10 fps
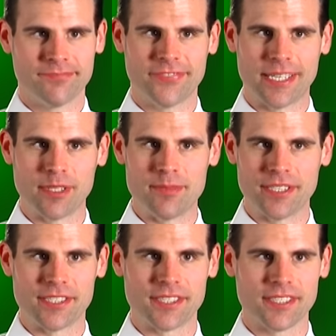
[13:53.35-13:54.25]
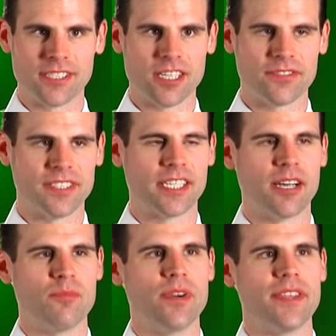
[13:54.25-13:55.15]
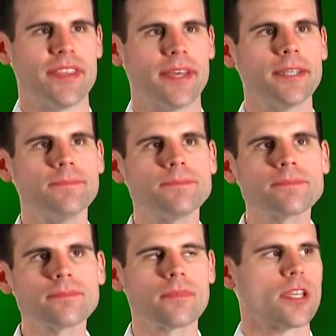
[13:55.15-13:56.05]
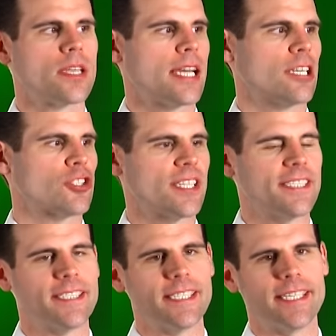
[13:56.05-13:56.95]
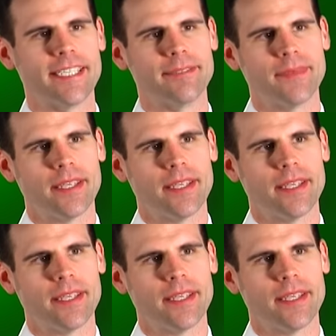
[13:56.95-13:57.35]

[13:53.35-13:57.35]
family businesses often come with, how shall I say,